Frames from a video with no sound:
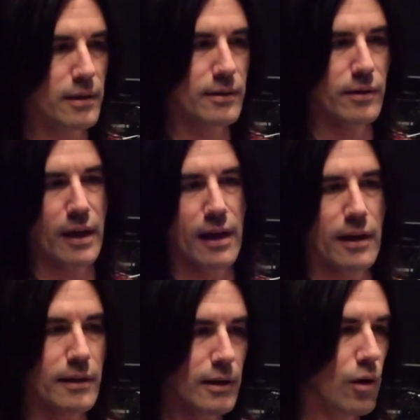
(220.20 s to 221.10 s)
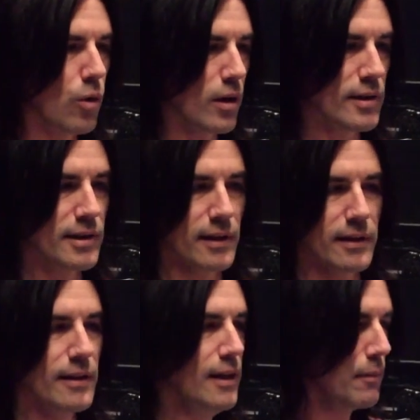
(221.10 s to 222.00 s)
delay, chorusing,
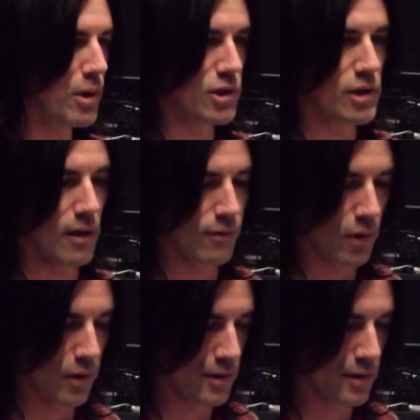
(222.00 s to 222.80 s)
pitch shift, all